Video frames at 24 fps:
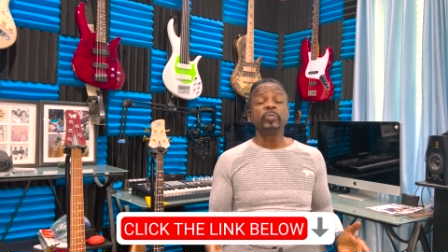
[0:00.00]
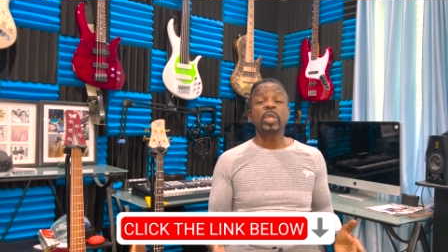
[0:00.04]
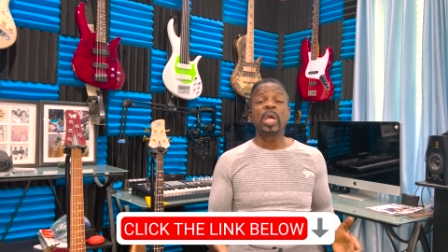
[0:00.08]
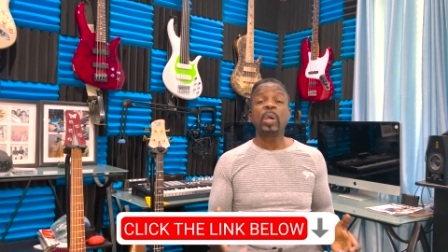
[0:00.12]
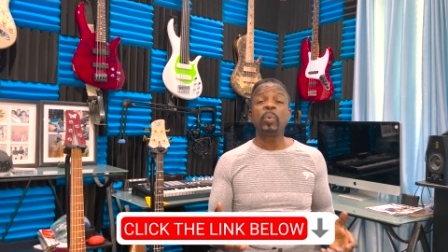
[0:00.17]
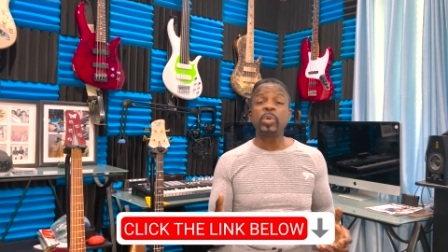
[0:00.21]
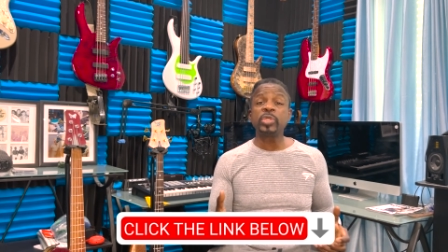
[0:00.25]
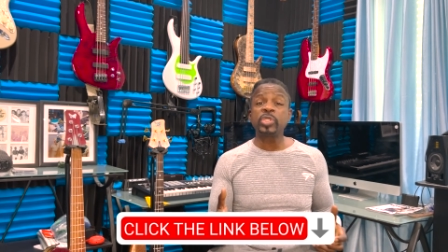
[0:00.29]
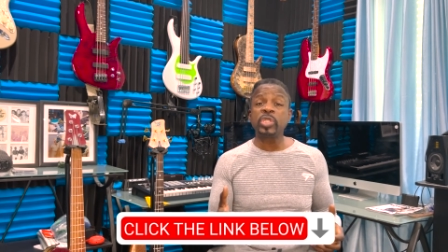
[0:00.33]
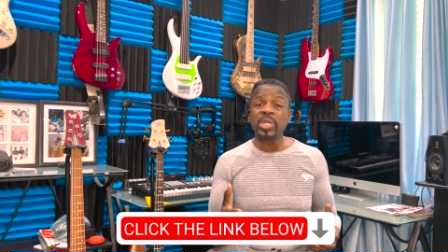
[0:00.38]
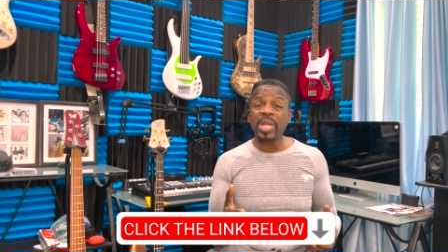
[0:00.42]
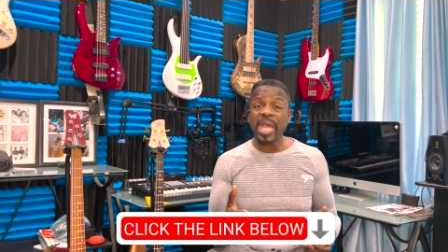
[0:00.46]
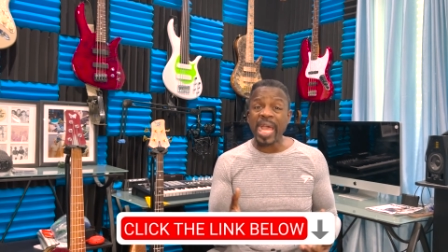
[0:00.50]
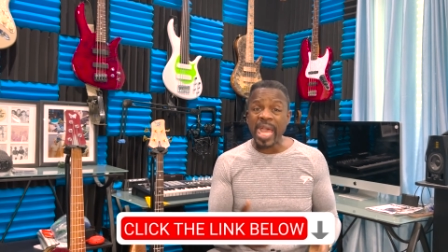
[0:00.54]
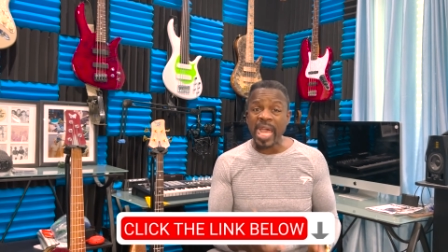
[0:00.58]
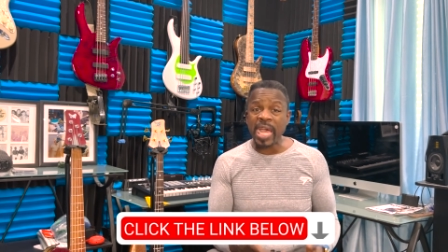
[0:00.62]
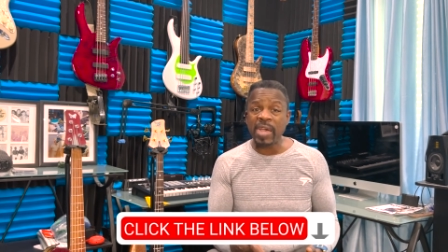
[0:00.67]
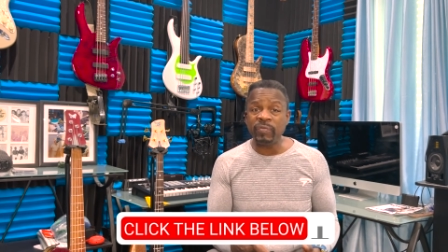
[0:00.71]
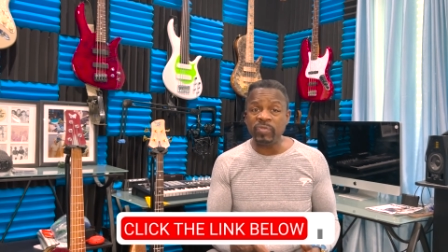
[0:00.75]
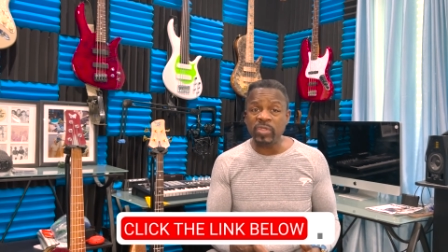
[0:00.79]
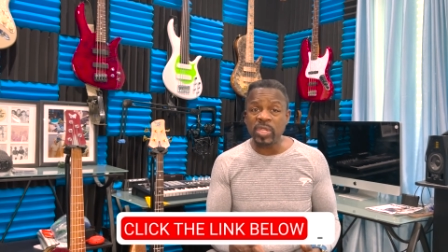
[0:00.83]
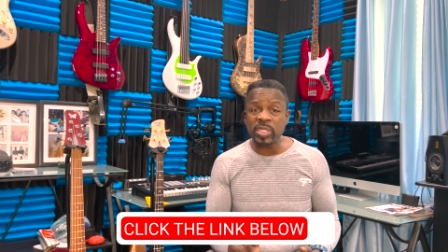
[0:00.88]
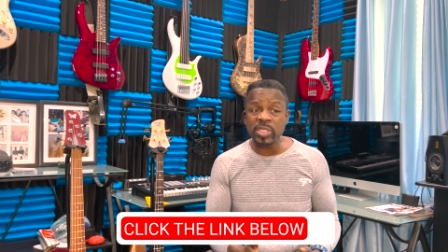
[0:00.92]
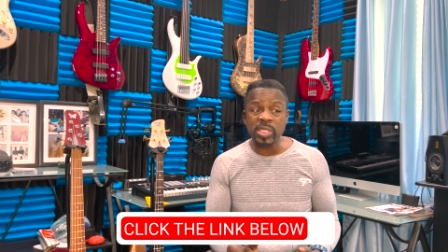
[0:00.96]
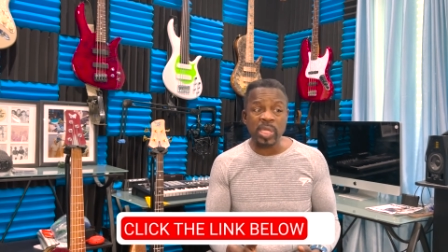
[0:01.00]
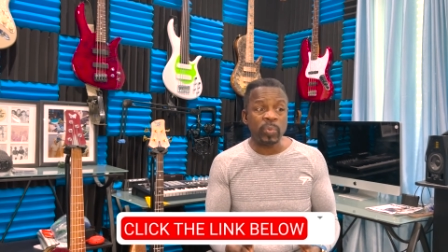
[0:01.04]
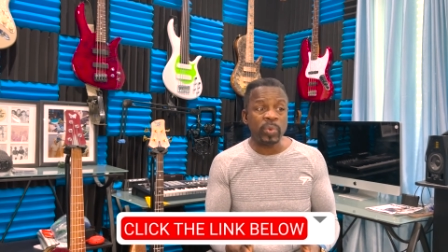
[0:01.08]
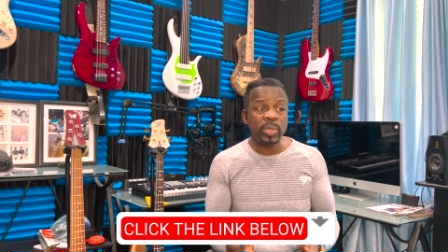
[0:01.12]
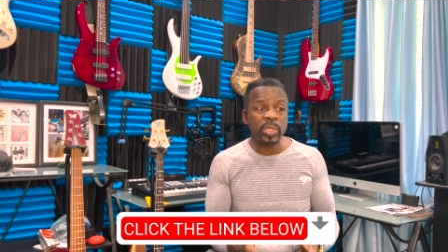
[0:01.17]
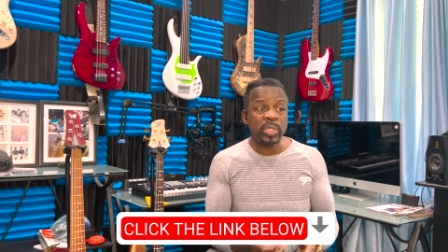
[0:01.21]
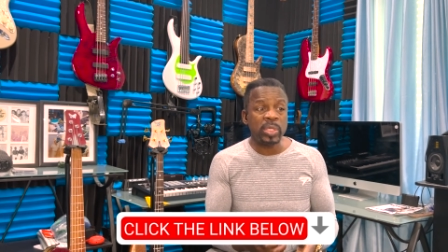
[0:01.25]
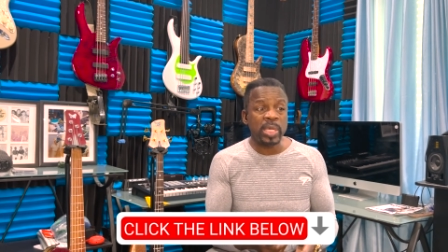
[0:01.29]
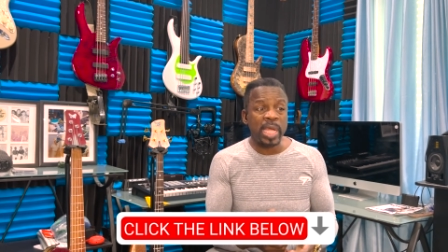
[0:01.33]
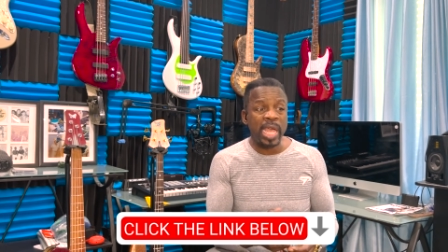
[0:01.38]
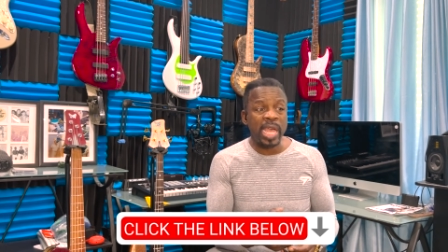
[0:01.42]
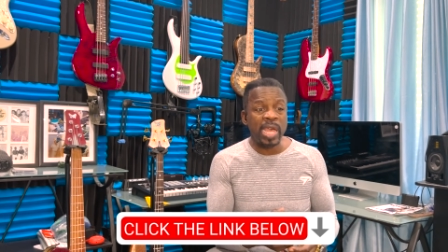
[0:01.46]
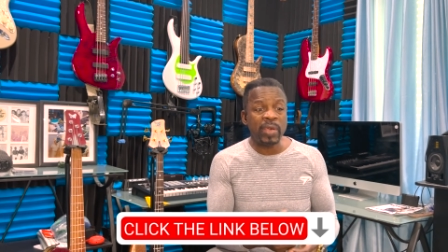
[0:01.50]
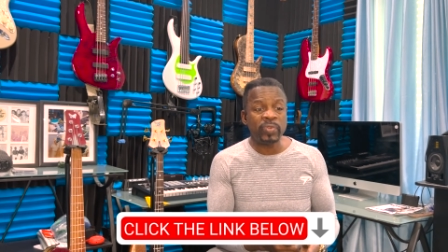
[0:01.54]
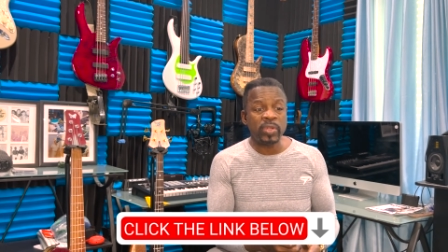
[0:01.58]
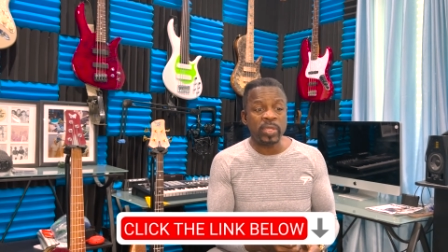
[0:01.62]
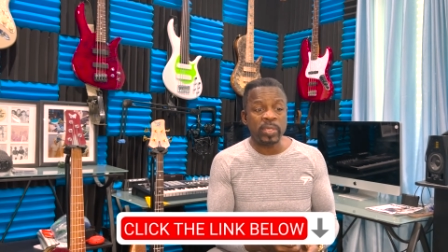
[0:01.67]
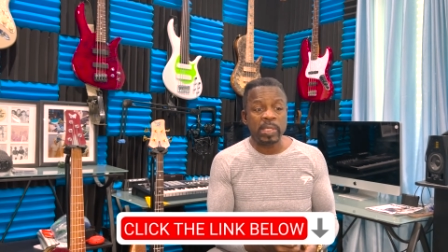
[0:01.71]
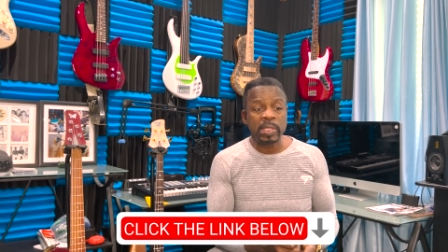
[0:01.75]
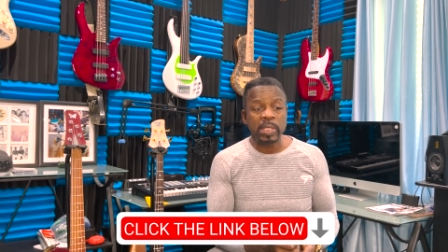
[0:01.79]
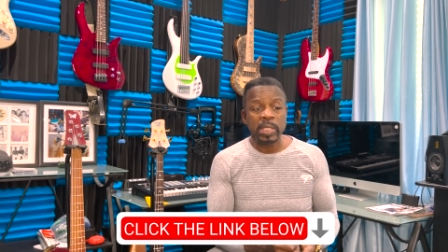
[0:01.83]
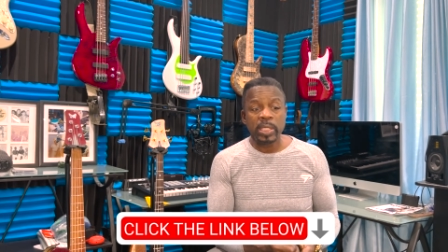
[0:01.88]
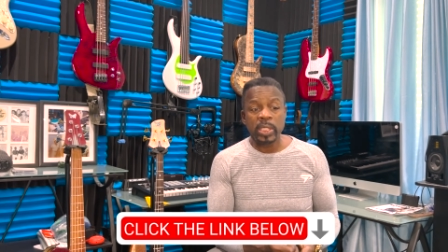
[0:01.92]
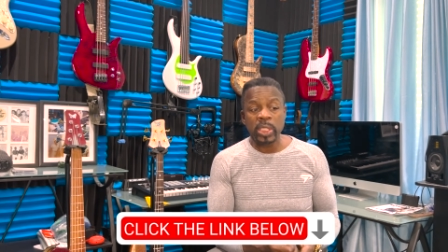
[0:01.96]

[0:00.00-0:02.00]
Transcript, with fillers: I want you to have this. I want you to have it.